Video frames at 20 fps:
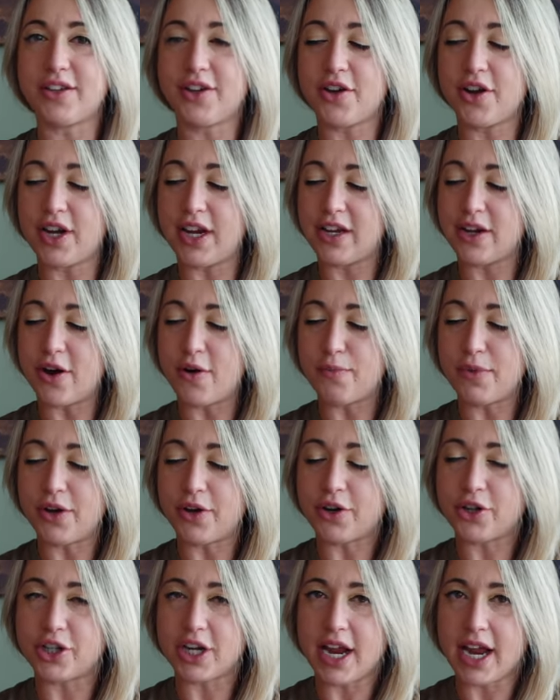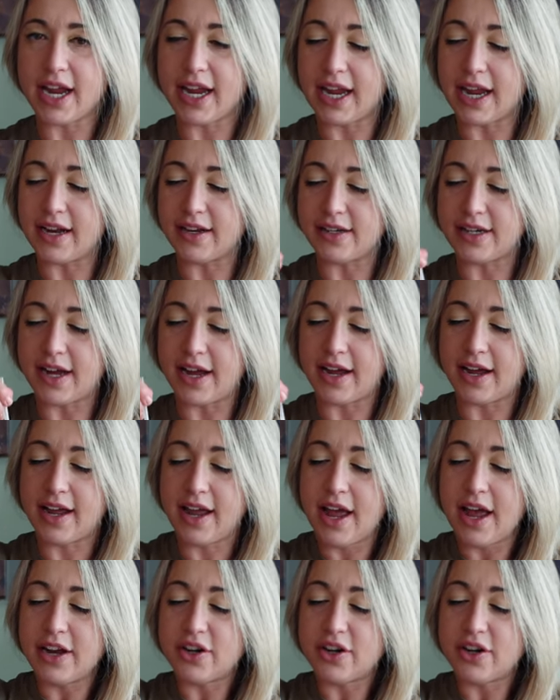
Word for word: cookie dough milkshake and uh,